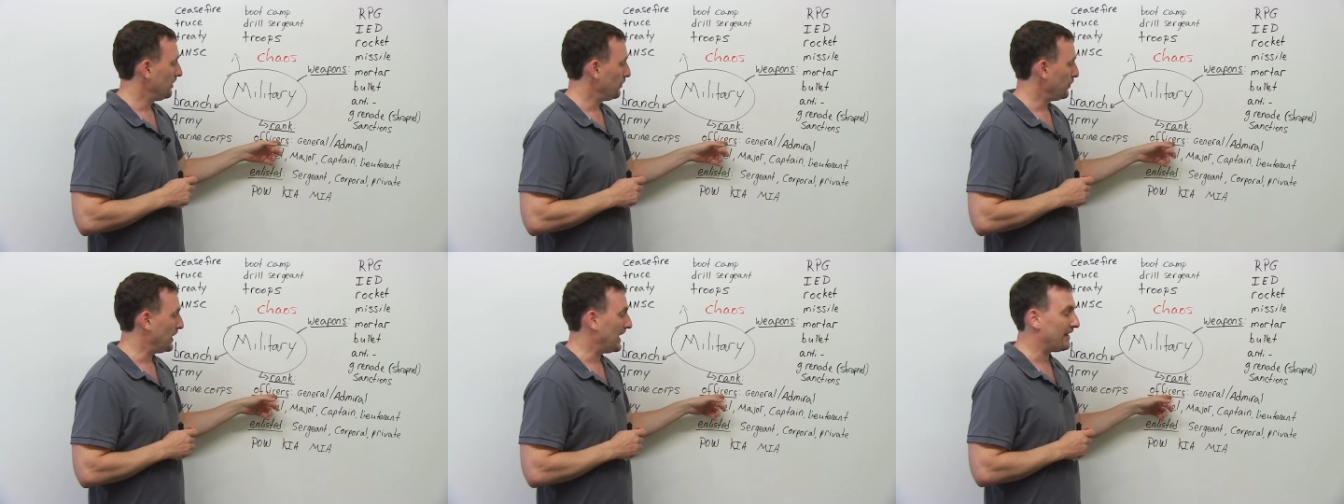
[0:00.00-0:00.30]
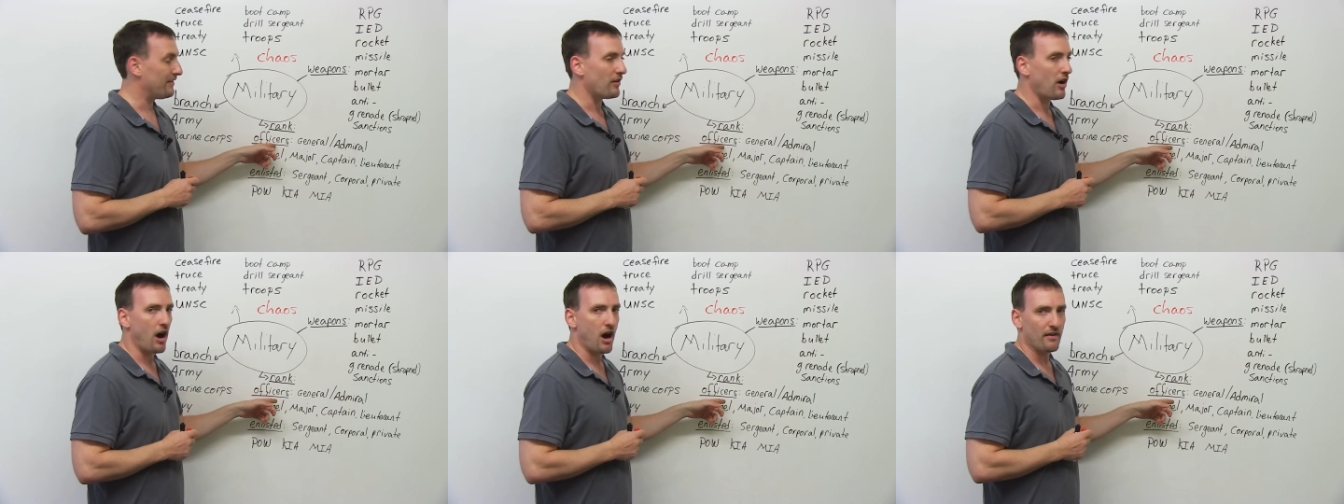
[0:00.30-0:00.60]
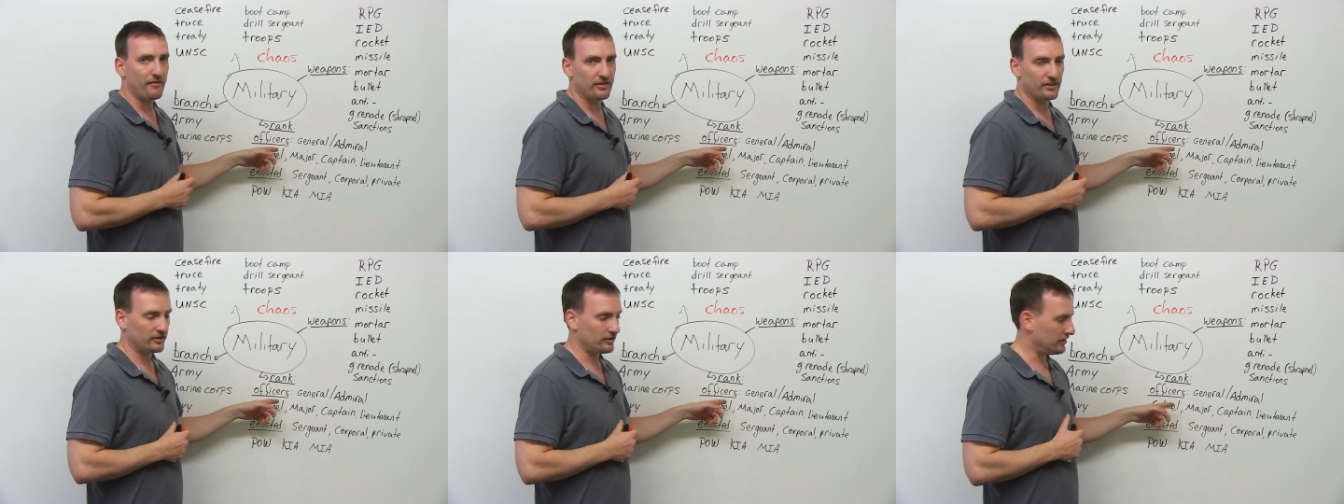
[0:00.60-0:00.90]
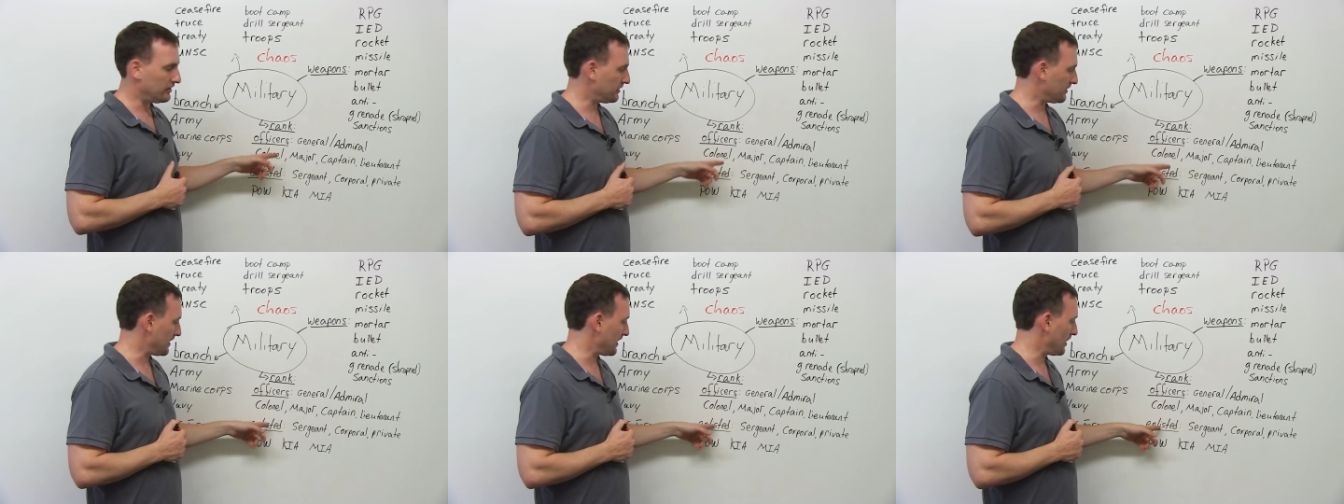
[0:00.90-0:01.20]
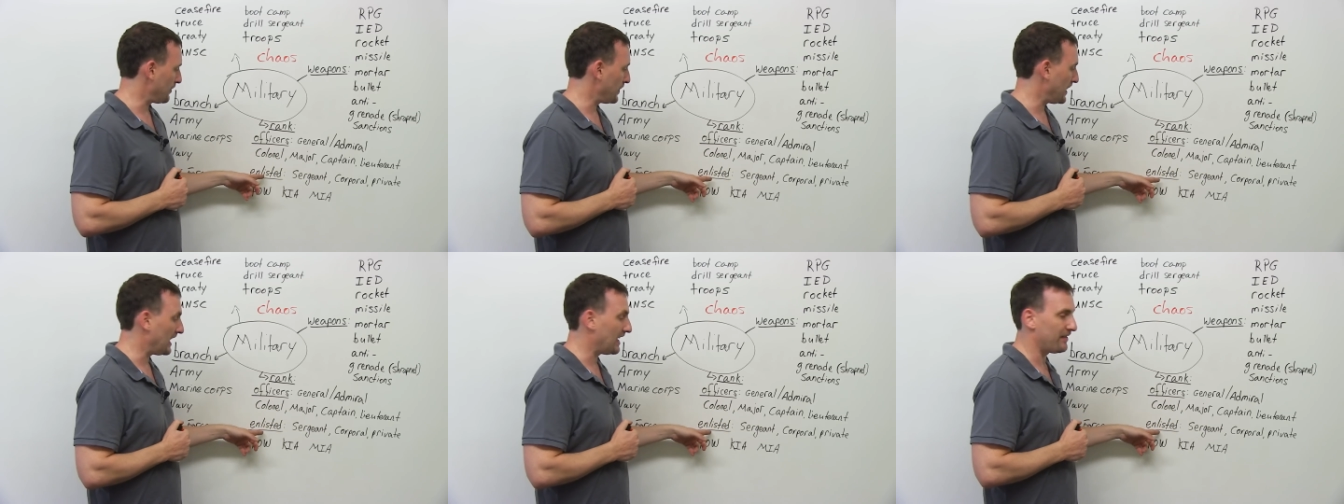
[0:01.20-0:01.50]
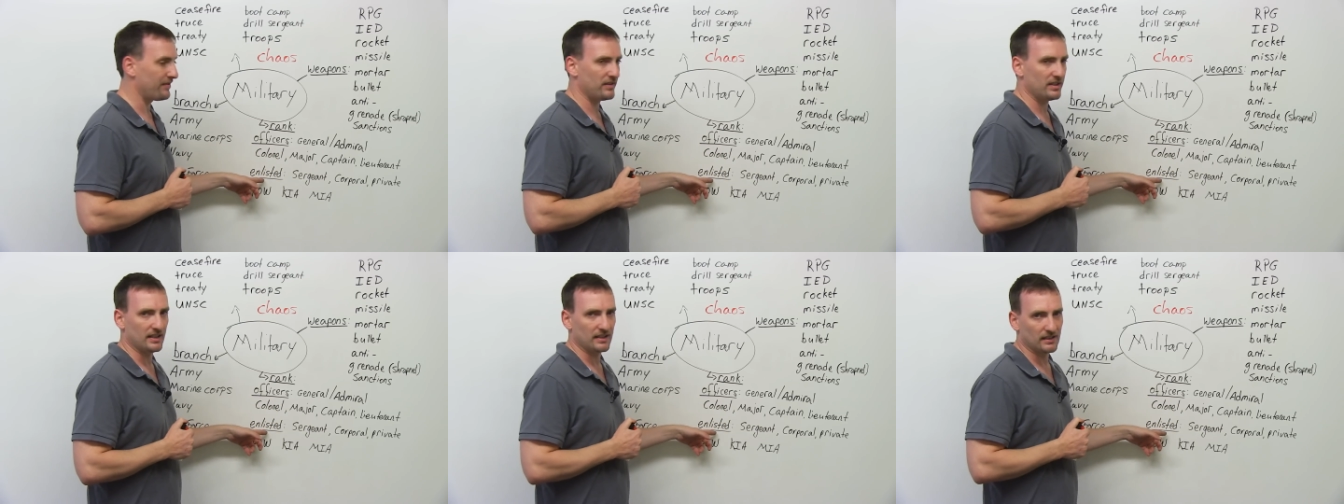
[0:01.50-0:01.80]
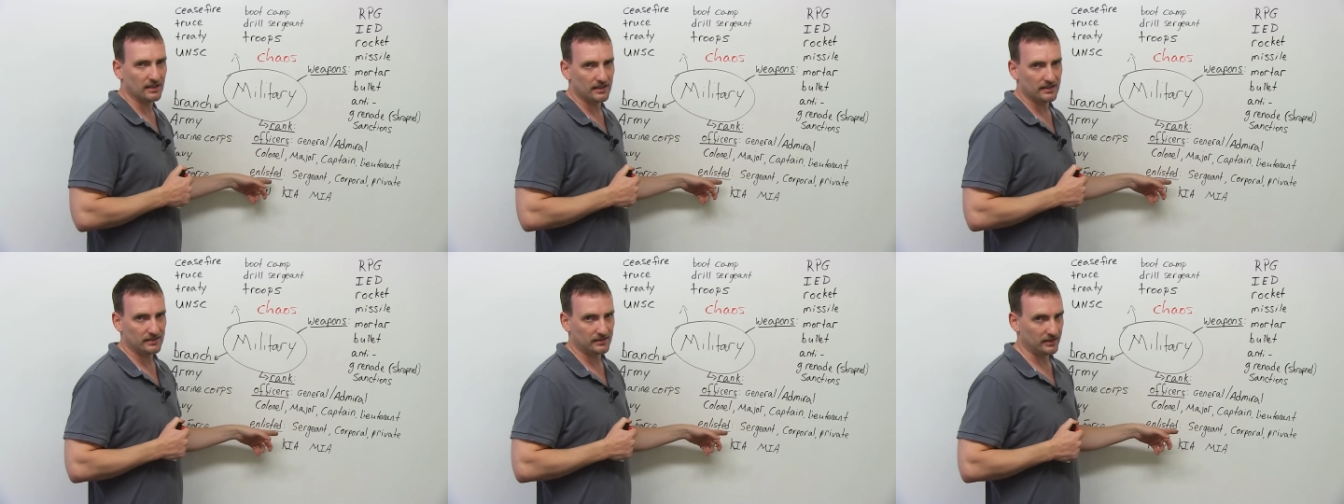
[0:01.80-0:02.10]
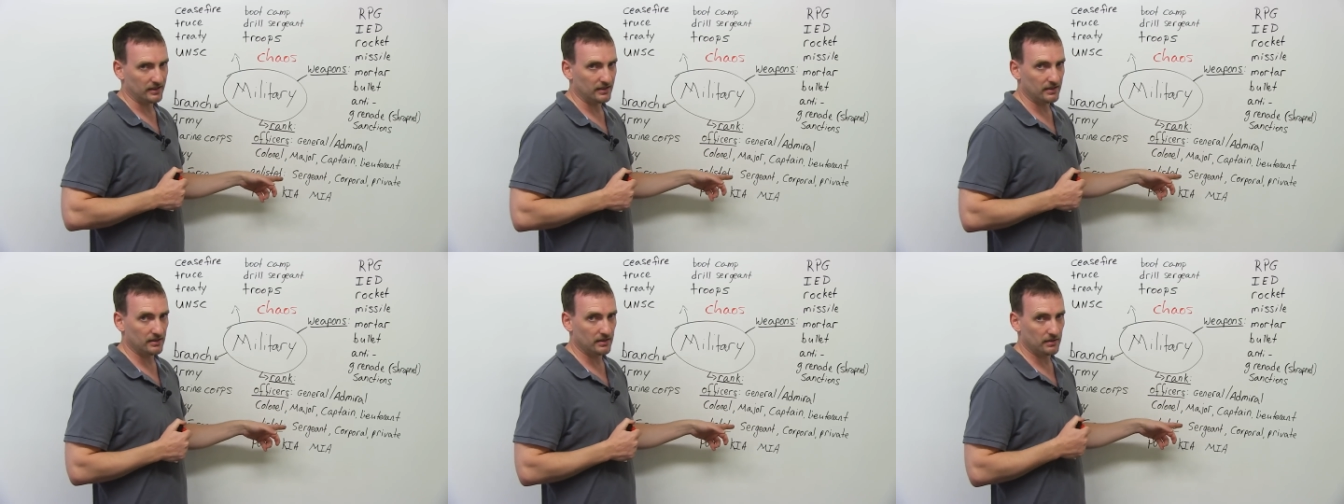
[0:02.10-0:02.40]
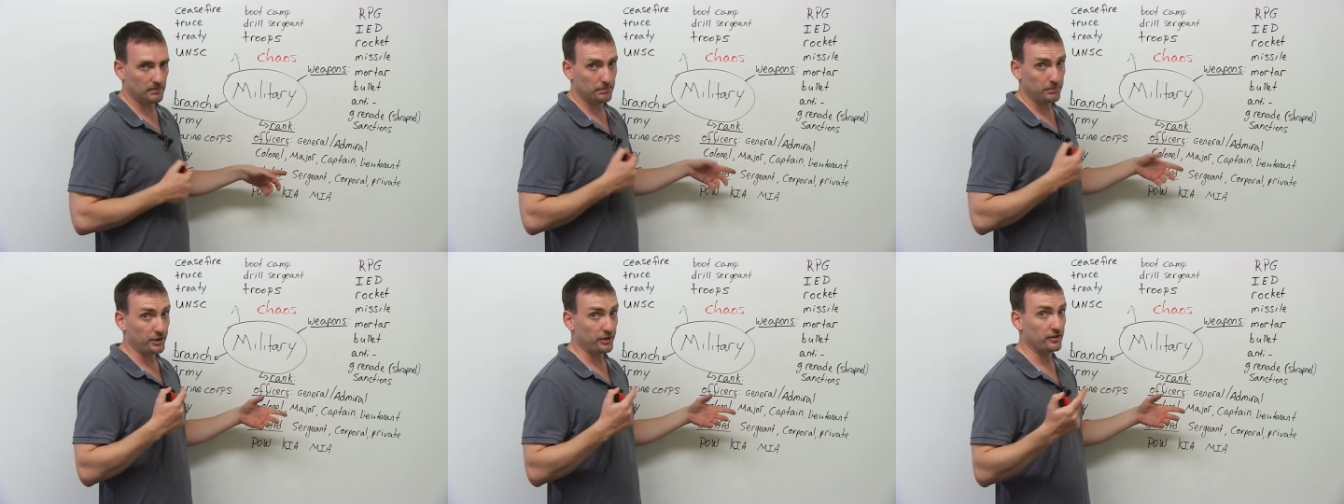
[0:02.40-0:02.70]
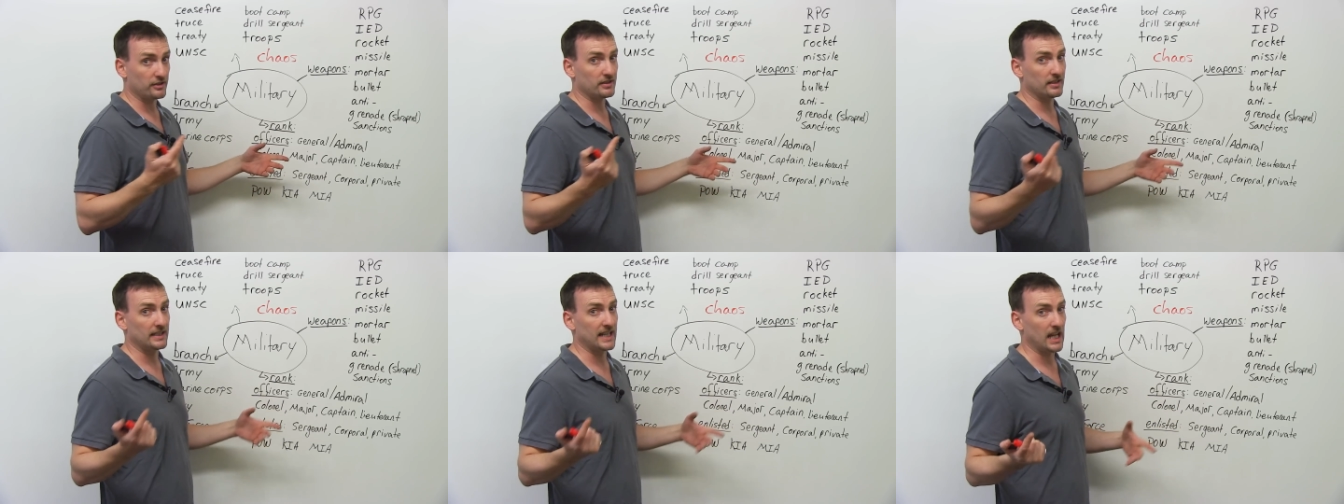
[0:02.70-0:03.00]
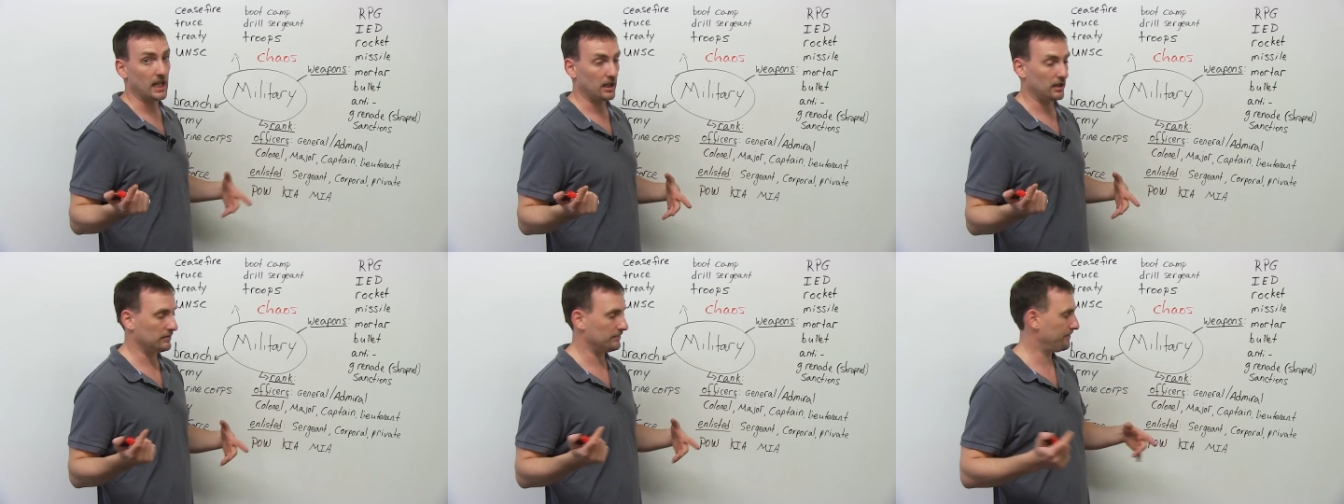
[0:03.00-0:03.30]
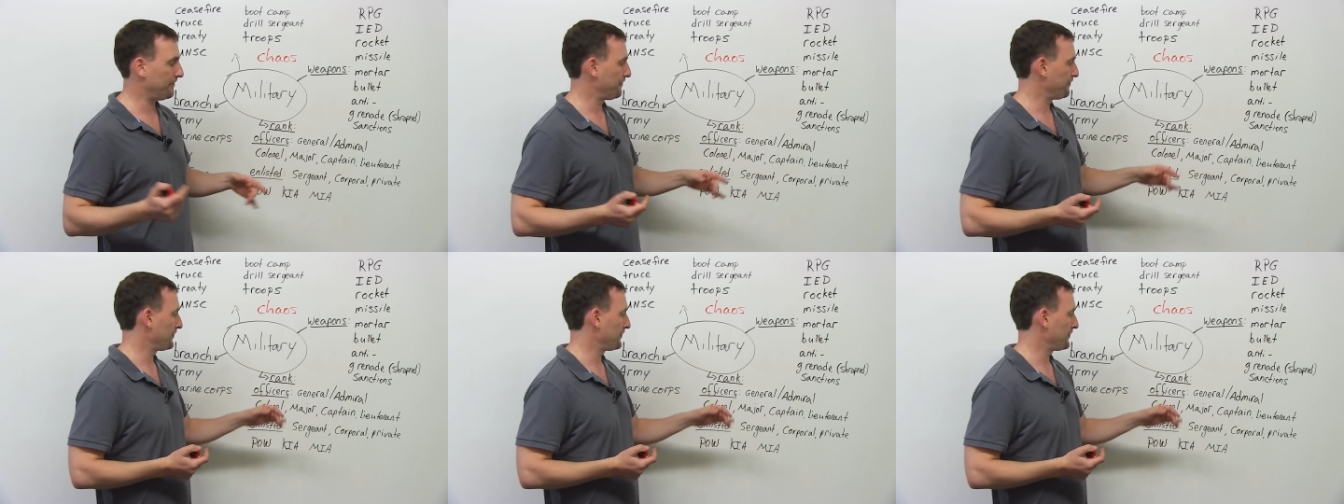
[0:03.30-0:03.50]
We have officers, and then we have the enlisted personnel.